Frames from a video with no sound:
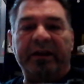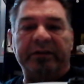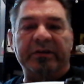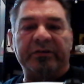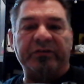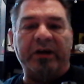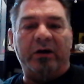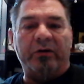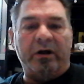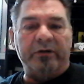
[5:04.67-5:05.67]
this
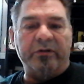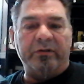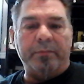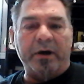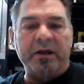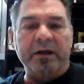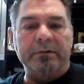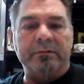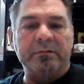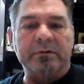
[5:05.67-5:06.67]
down onto the
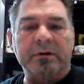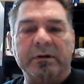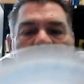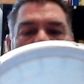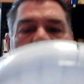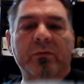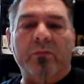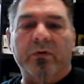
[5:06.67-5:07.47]
bucket with